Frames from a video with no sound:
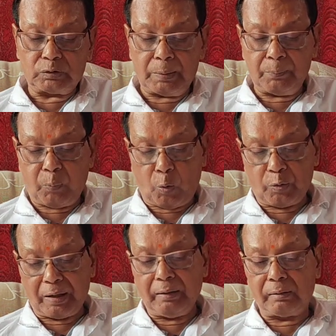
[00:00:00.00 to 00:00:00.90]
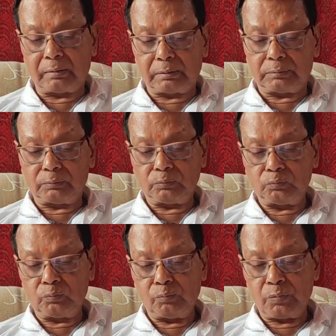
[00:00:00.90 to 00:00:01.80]
important
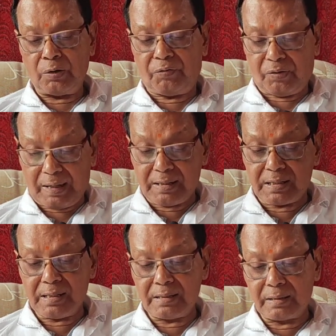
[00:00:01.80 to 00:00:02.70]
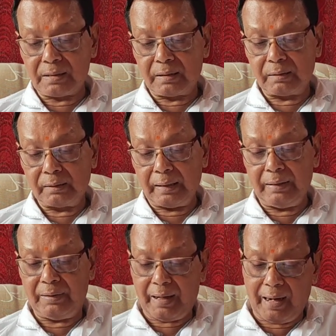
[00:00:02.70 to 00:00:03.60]
differences
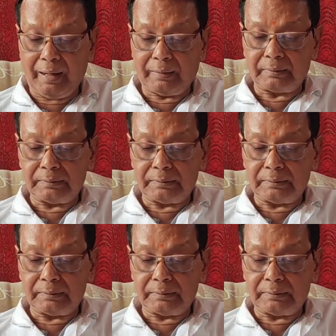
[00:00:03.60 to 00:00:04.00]
in their